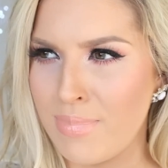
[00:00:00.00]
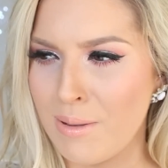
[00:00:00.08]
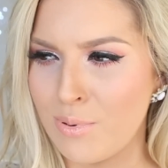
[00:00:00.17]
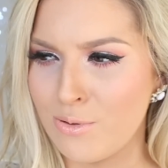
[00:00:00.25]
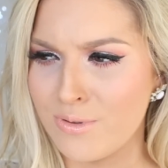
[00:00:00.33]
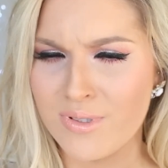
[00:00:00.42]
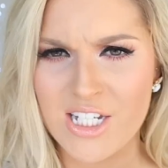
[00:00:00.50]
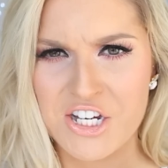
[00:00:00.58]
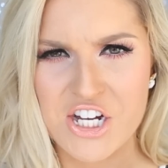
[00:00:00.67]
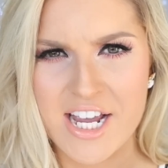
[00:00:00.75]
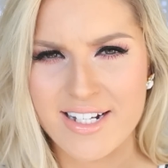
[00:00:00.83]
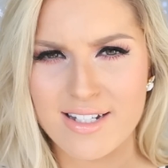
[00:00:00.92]
people,
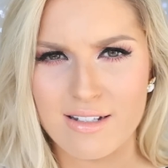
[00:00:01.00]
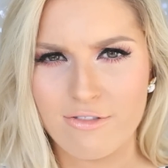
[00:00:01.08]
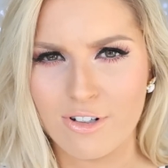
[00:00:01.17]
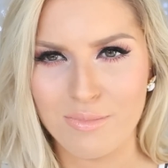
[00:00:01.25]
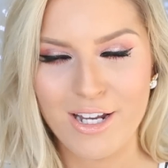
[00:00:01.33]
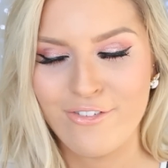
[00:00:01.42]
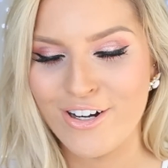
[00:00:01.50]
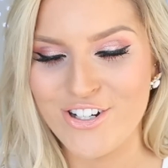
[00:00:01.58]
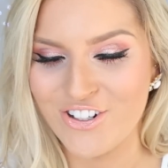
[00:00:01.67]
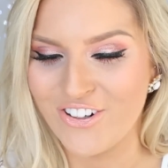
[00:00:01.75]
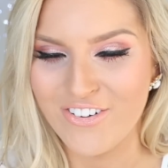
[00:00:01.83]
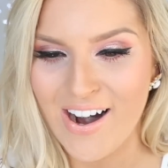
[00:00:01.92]
DJs from
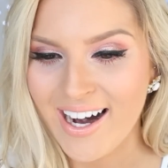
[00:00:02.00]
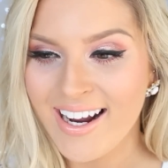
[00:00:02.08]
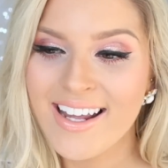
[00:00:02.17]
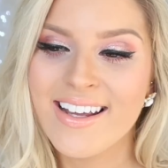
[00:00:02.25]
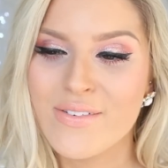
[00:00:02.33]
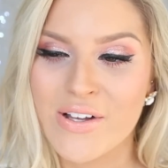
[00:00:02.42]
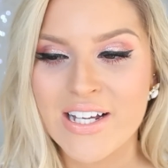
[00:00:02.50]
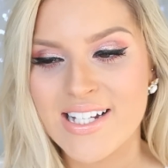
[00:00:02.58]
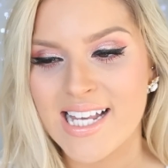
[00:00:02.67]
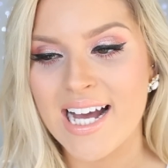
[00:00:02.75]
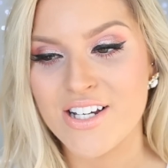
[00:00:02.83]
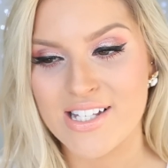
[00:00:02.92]
every genre,
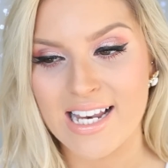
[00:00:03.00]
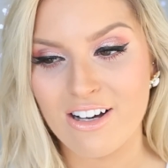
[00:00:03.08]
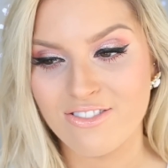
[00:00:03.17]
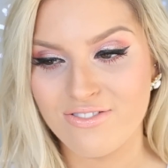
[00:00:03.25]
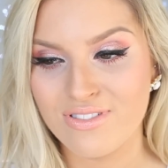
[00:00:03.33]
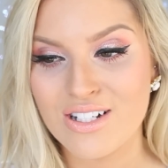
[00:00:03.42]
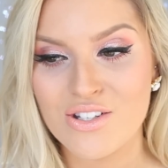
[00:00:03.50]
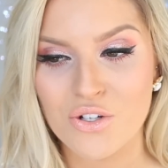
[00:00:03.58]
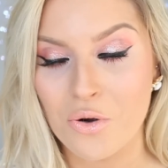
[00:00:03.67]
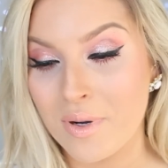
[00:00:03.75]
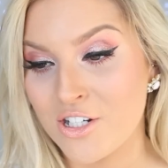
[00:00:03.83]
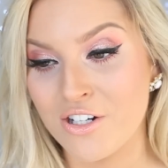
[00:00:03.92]
because I just love
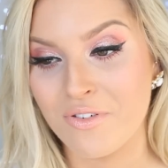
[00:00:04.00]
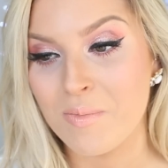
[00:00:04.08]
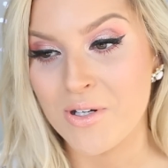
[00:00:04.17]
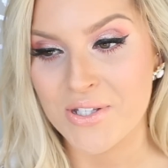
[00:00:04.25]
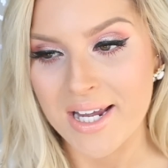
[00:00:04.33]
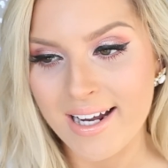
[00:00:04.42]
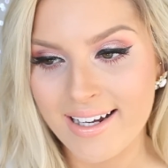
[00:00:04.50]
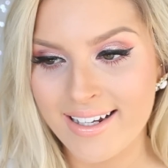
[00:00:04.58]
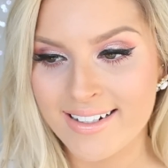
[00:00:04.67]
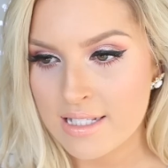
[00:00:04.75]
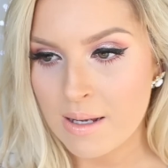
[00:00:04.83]
so much different music.